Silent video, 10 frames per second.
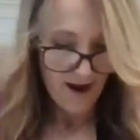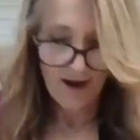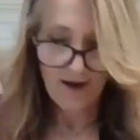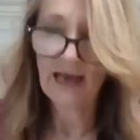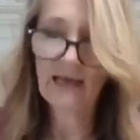
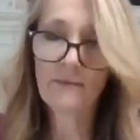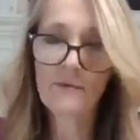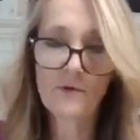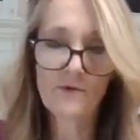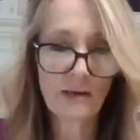Okay, let me
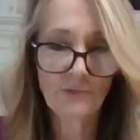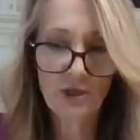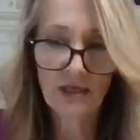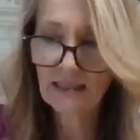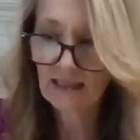move it up
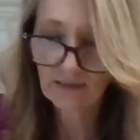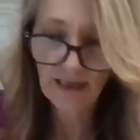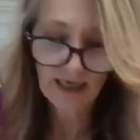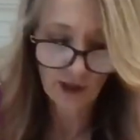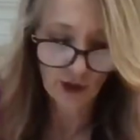just a
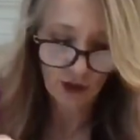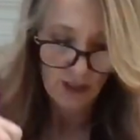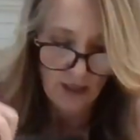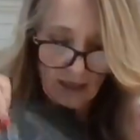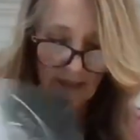smidge.